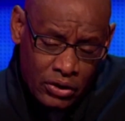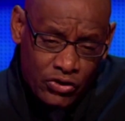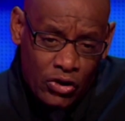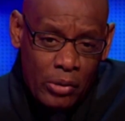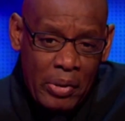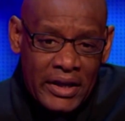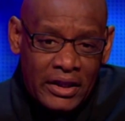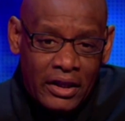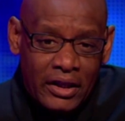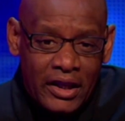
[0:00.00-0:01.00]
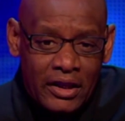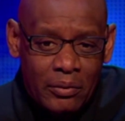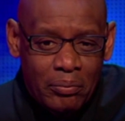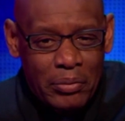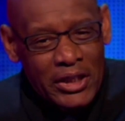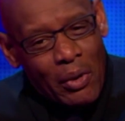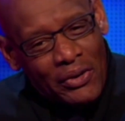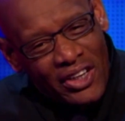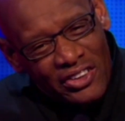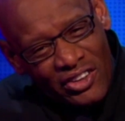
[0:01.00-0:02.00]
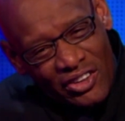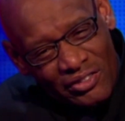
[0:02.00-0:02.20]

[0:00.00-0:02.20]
Doctor got pain in the neck, but you won't last